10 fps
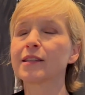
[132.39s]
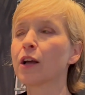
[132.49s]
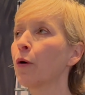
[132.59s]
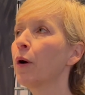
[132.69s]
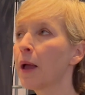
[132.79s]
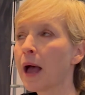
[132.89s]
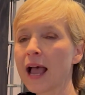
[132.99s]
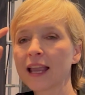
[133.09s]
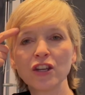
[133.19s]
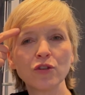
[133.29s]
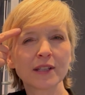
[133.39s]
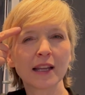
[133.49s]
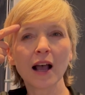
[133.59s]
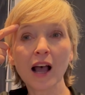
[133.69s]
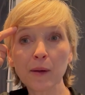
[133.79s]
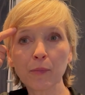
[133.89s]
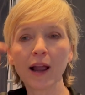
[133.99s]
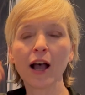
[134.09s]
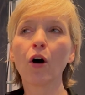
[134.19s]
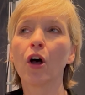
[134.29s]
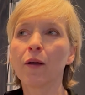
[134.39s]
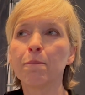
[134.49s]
So I can use an eyebrow.